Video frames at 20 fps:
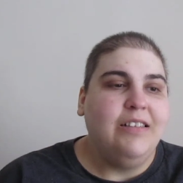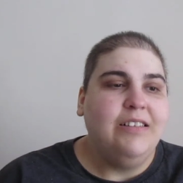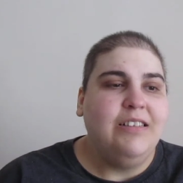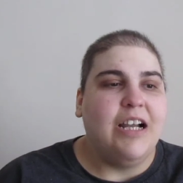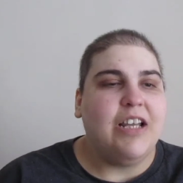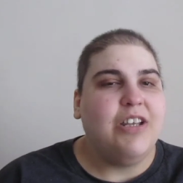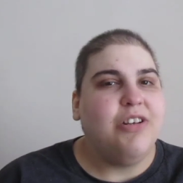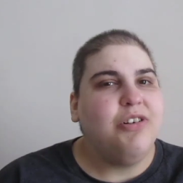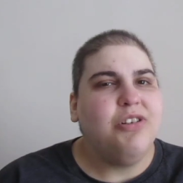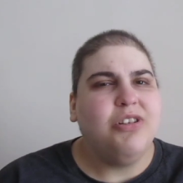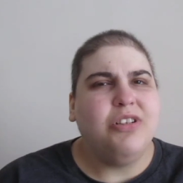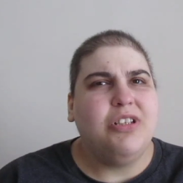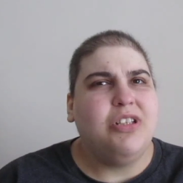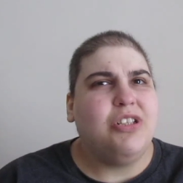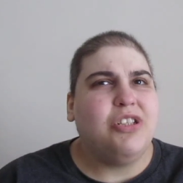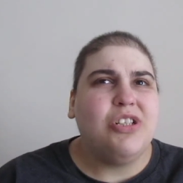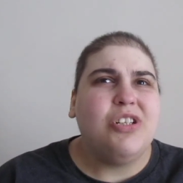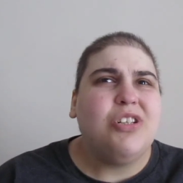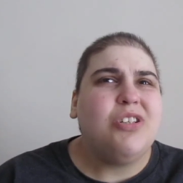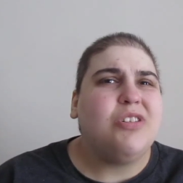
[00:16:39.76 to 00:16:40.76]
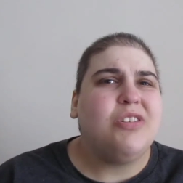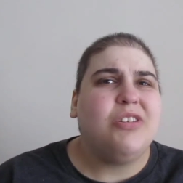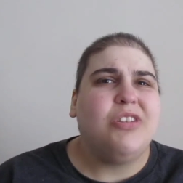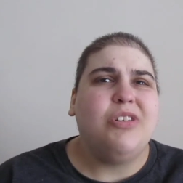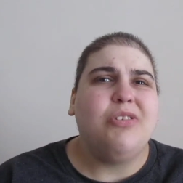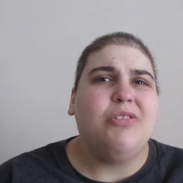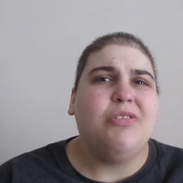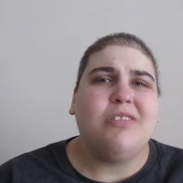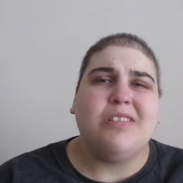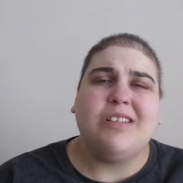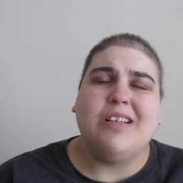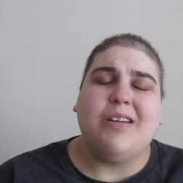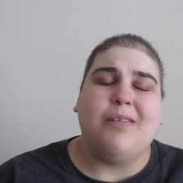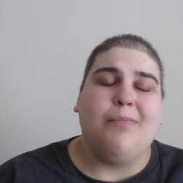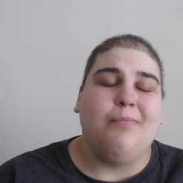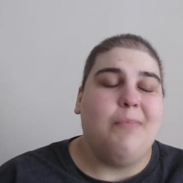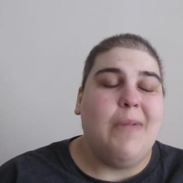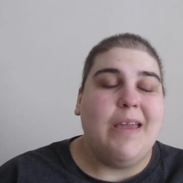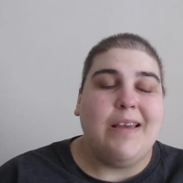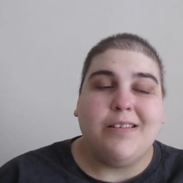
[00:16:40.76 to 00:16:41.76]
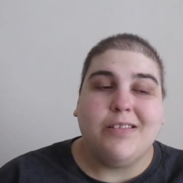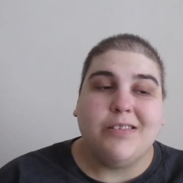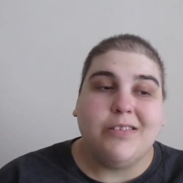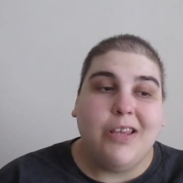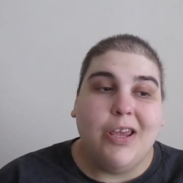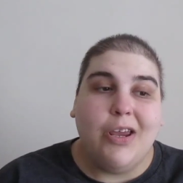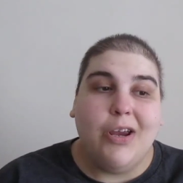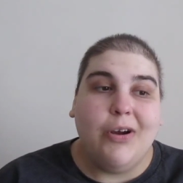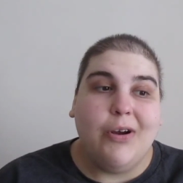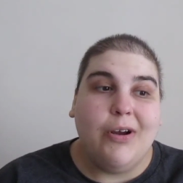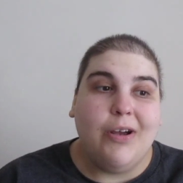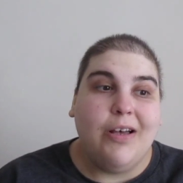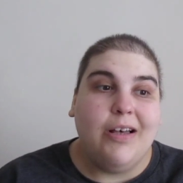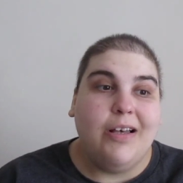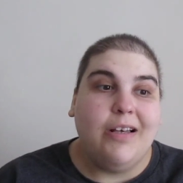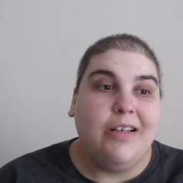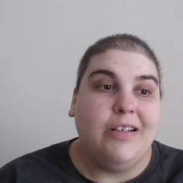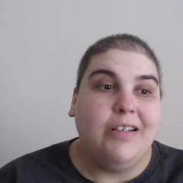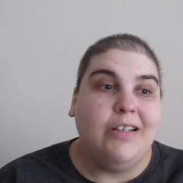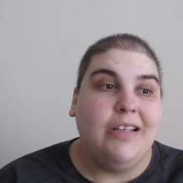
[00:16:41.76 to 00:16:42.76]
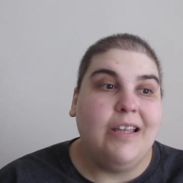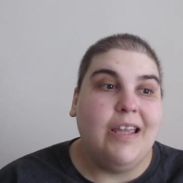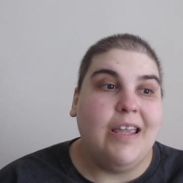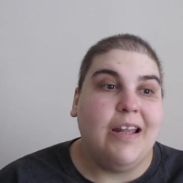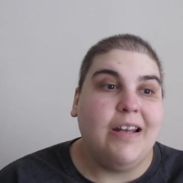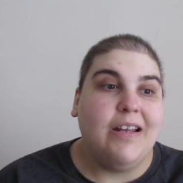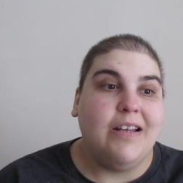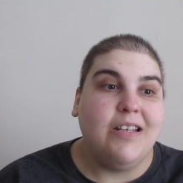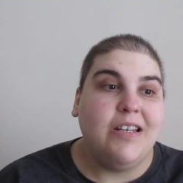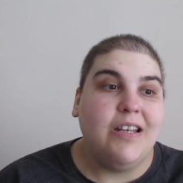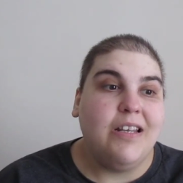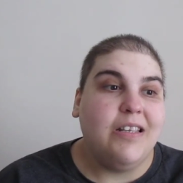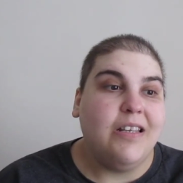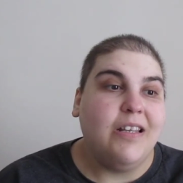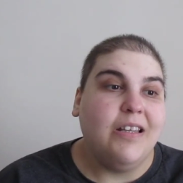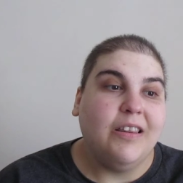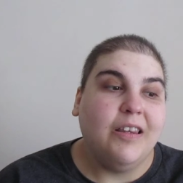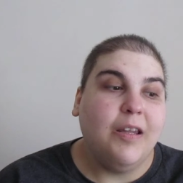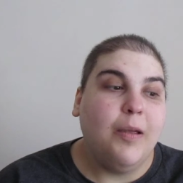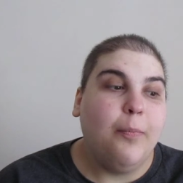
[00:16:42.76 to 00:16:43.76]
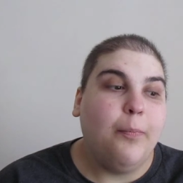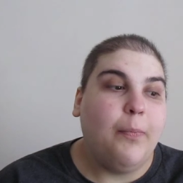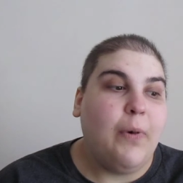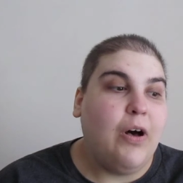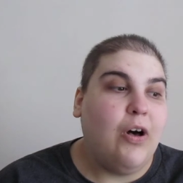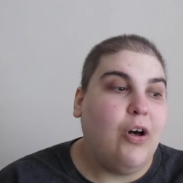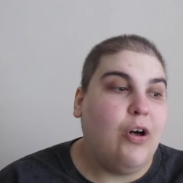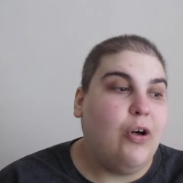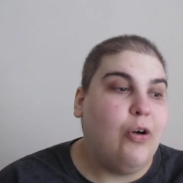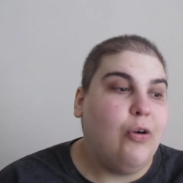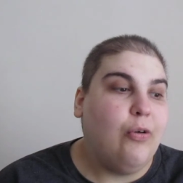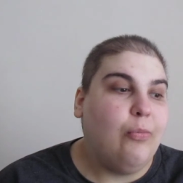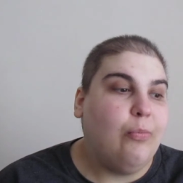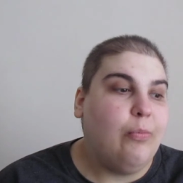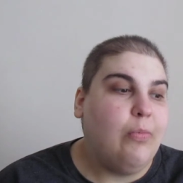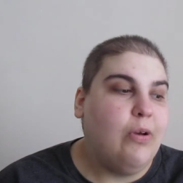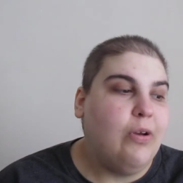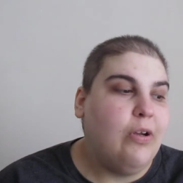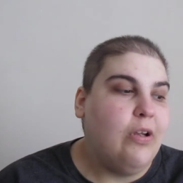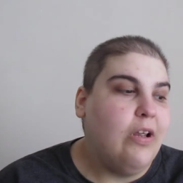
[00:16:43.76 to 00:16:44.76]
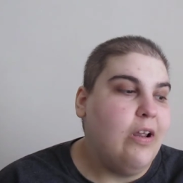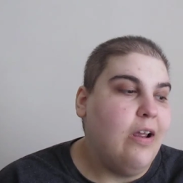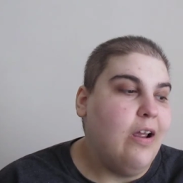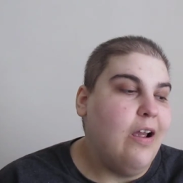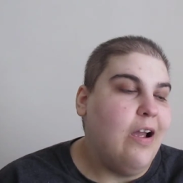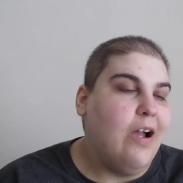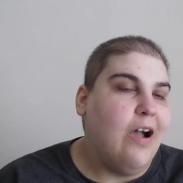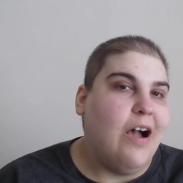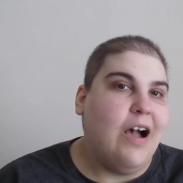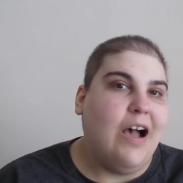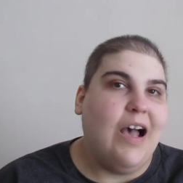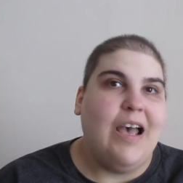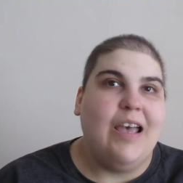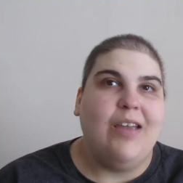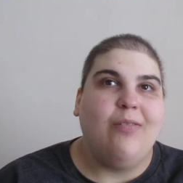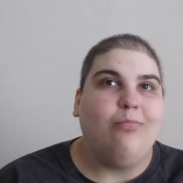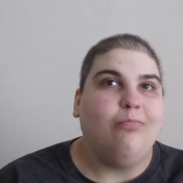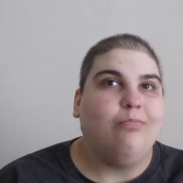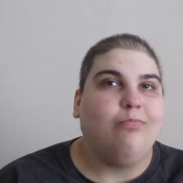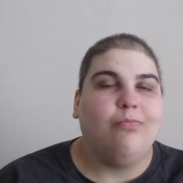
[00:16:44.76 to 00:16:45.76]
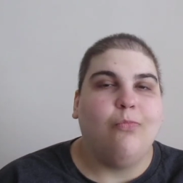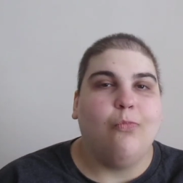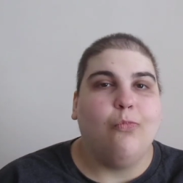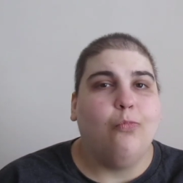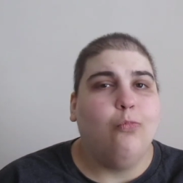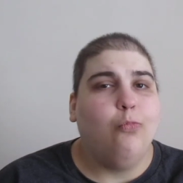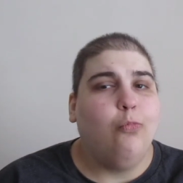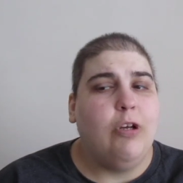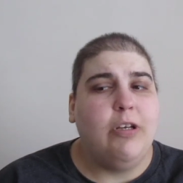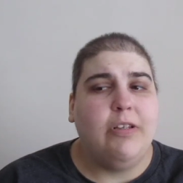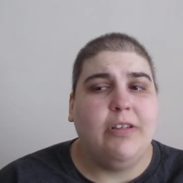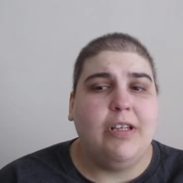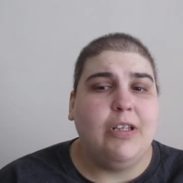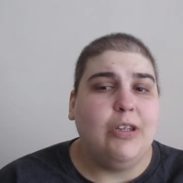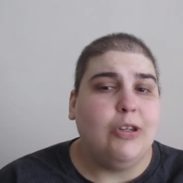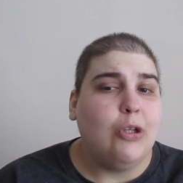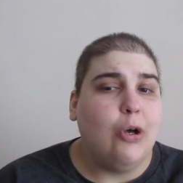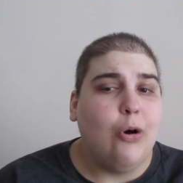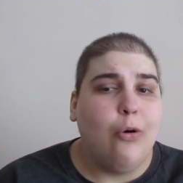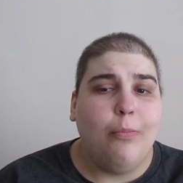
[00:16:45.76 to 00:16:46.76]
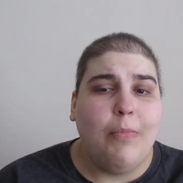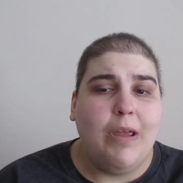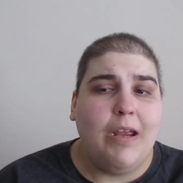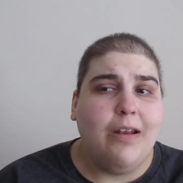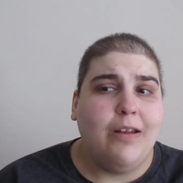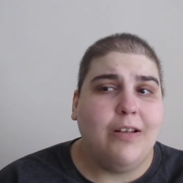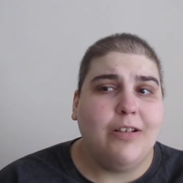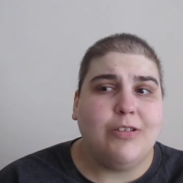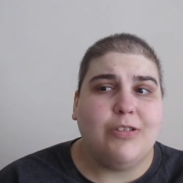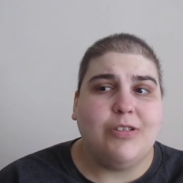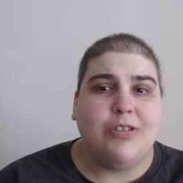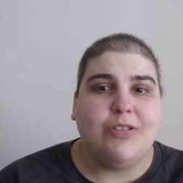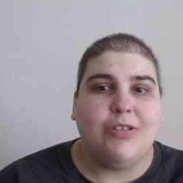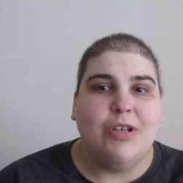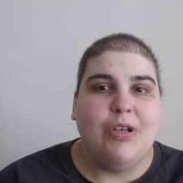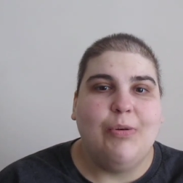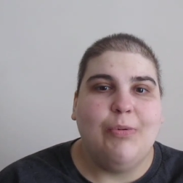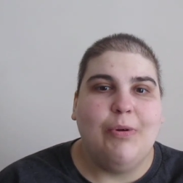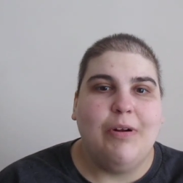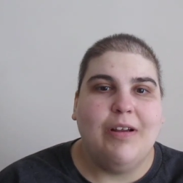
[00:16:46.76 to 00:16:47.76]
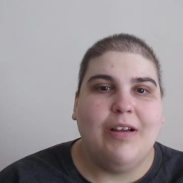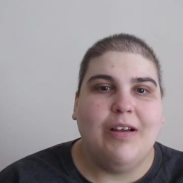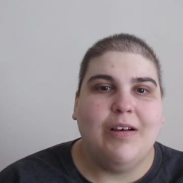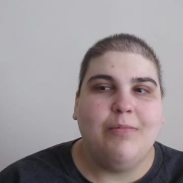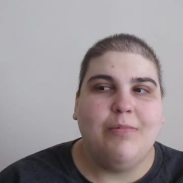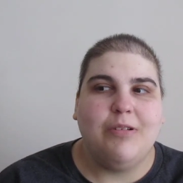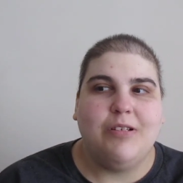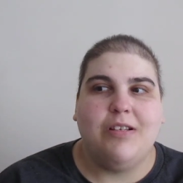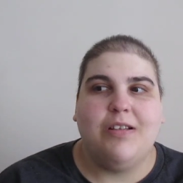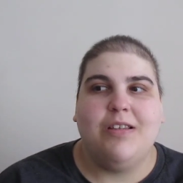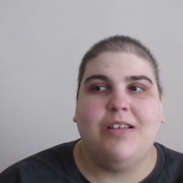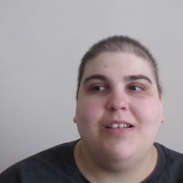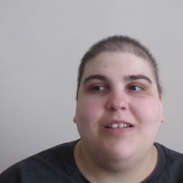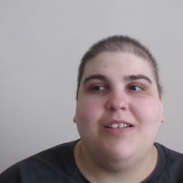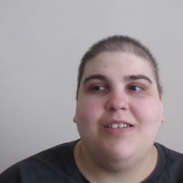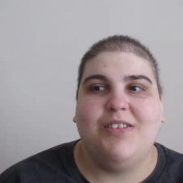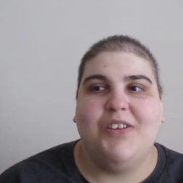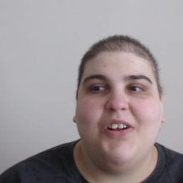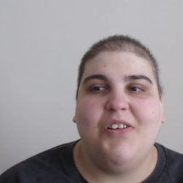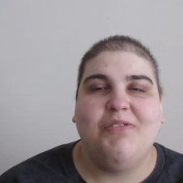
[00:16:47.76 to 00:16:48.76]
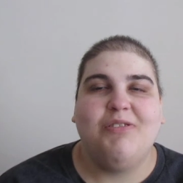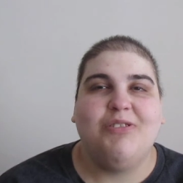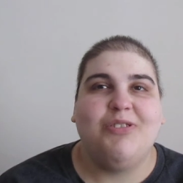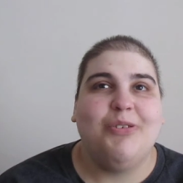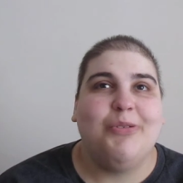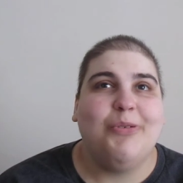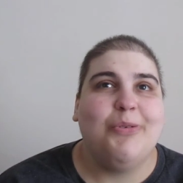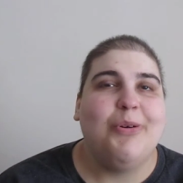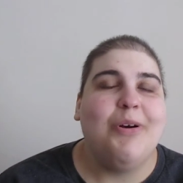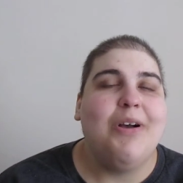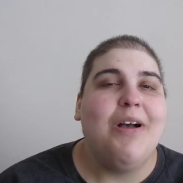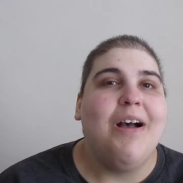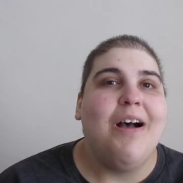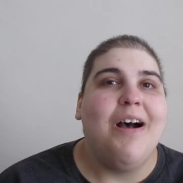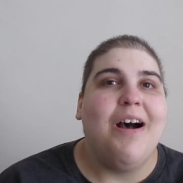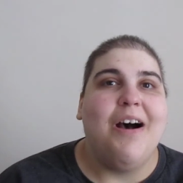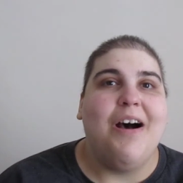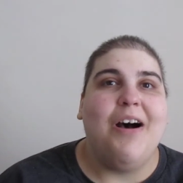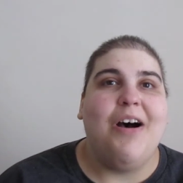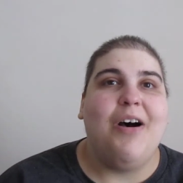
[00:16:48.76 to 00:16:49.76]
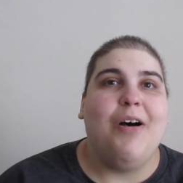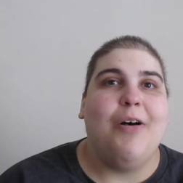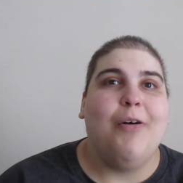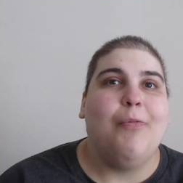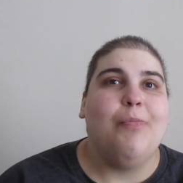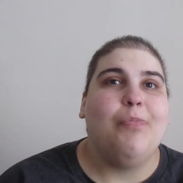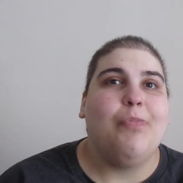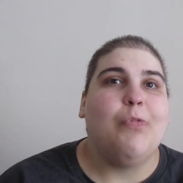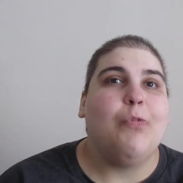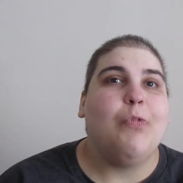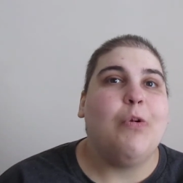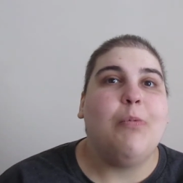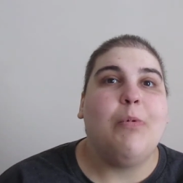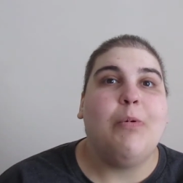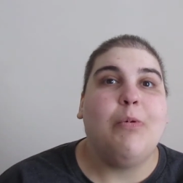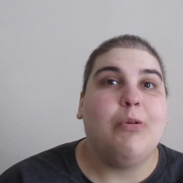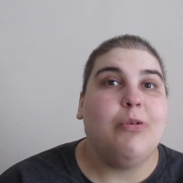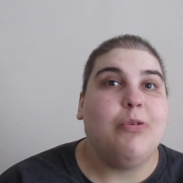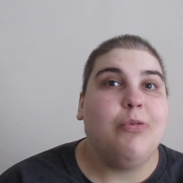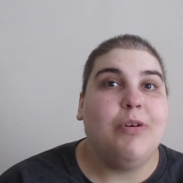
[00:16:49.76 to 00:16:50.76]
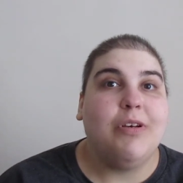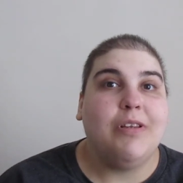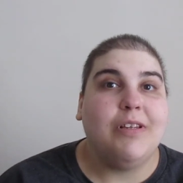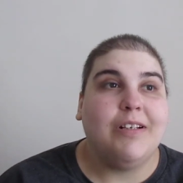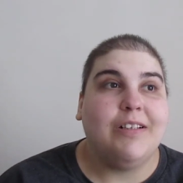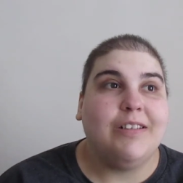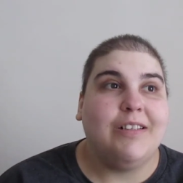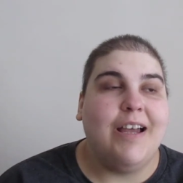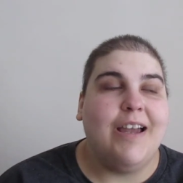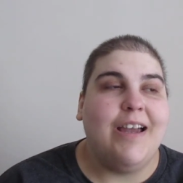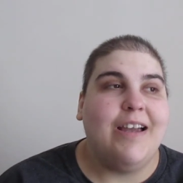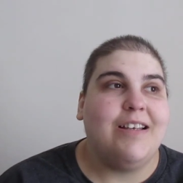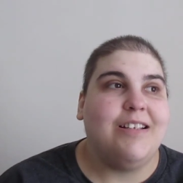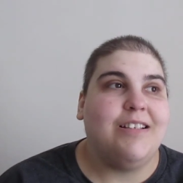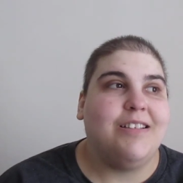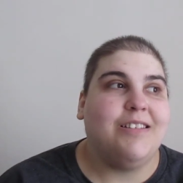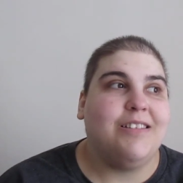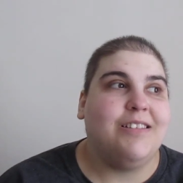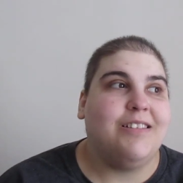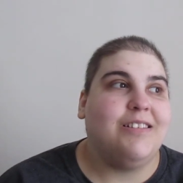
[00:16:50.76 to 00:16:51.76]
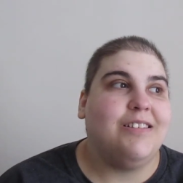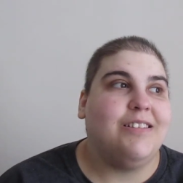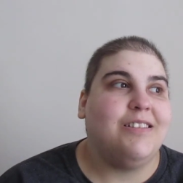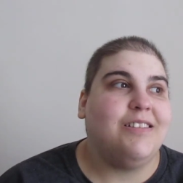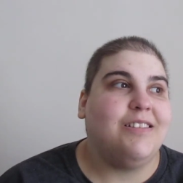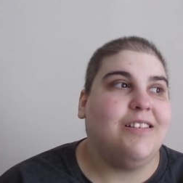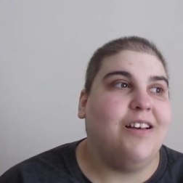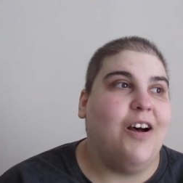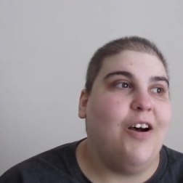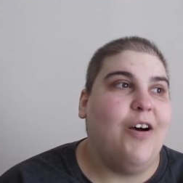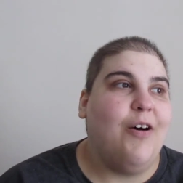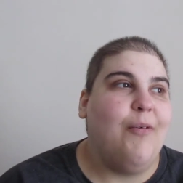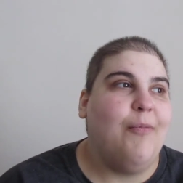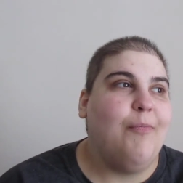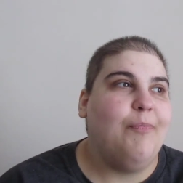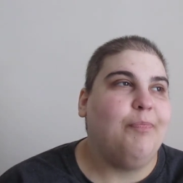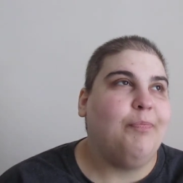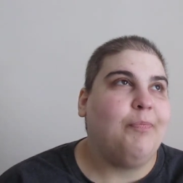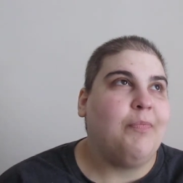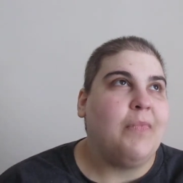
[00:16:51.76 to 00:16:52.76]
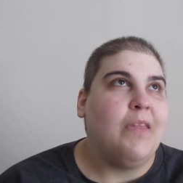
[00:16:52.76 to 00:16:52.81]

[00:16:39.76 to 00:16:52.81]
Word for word: I usually just use like a mascara and a tinted lip balm. I'm really low maintenance when it comes to this stuff. So uh, when we were doing the classes, um,